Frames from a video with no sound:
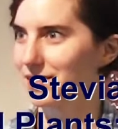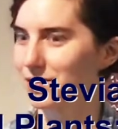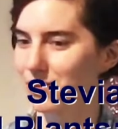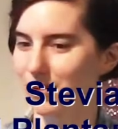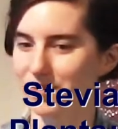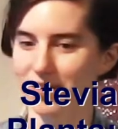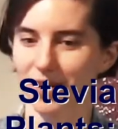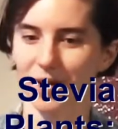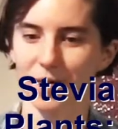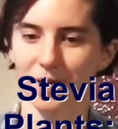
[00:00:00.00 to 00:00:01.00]
two years
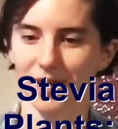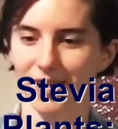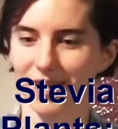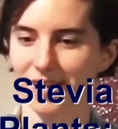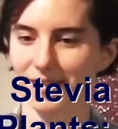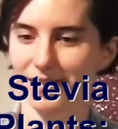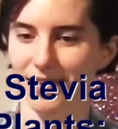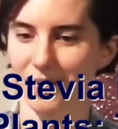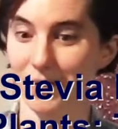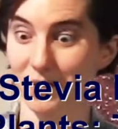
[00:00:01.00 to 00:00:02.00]
ago, and
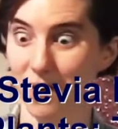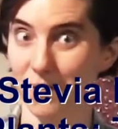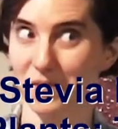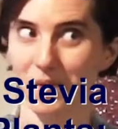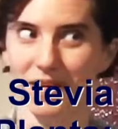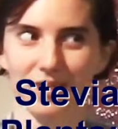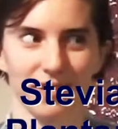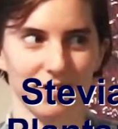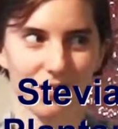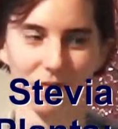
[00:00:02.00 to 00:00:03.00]
um, I don't always make it to
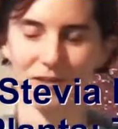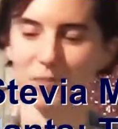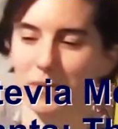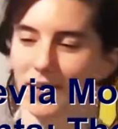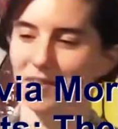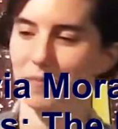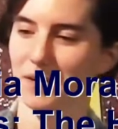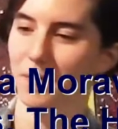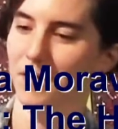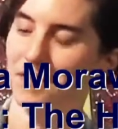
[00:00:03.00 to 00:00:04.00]
this service, but I've been a
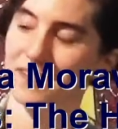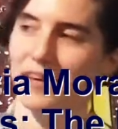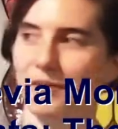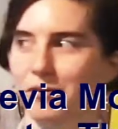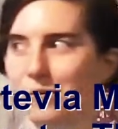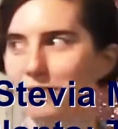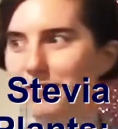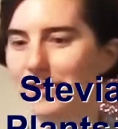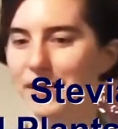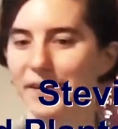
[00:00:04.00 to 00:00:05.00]
part of the Zen group
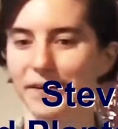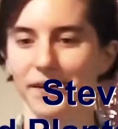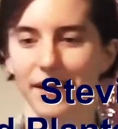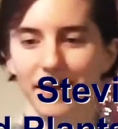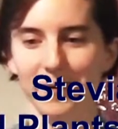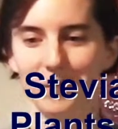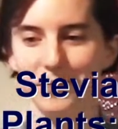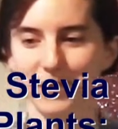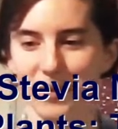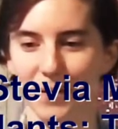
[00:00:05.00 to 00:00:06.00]
for a year, um,
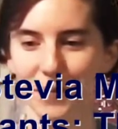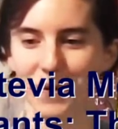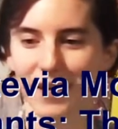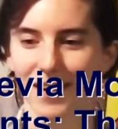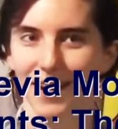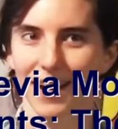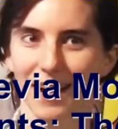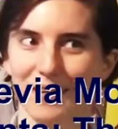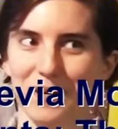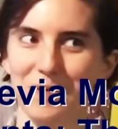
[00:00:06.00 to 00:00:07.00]
so
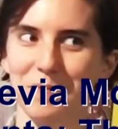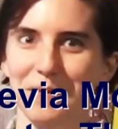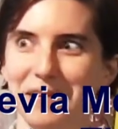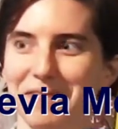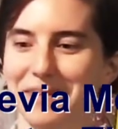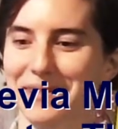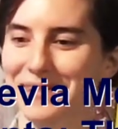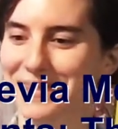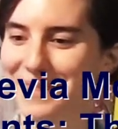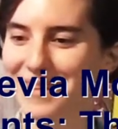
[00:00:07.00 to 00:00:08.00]
I know many
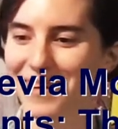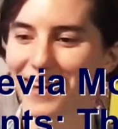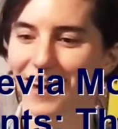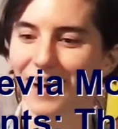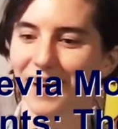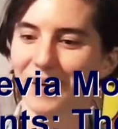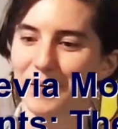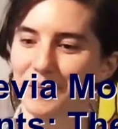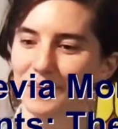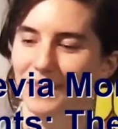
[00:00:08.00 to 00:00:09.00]
faces.
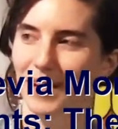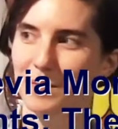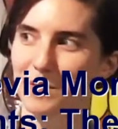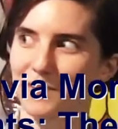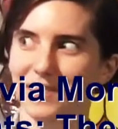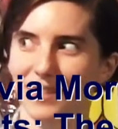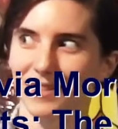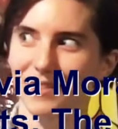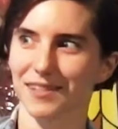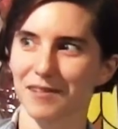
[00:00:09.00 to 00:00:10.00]
Um, I moved to
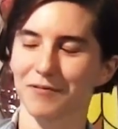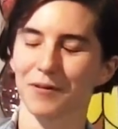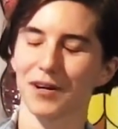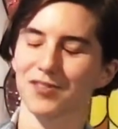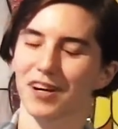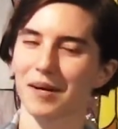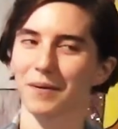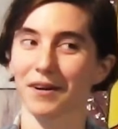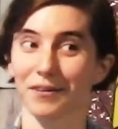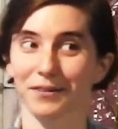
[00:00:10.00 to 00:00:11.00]
Tennessee for a job
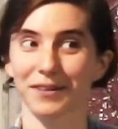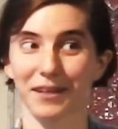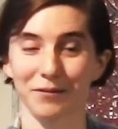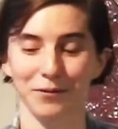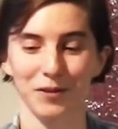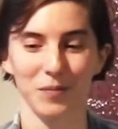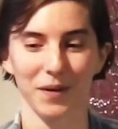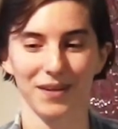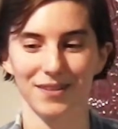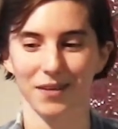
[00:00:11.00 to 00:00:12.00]
at Arnold Air Force
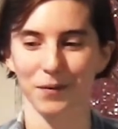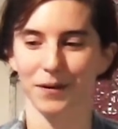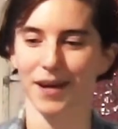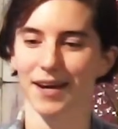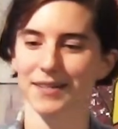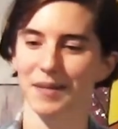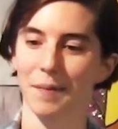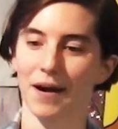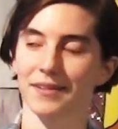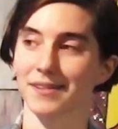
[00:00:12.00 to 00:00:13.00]
Base. I work as a
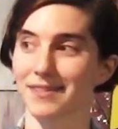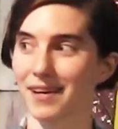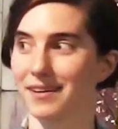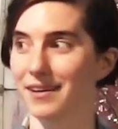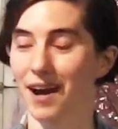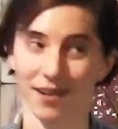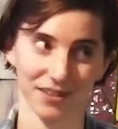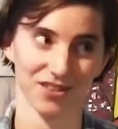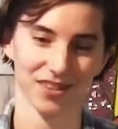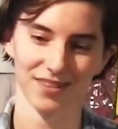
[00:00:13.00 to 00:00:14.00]
botanist and an
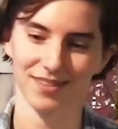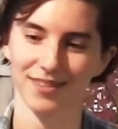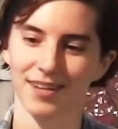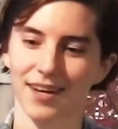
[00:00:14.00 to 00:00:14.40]
ecologist,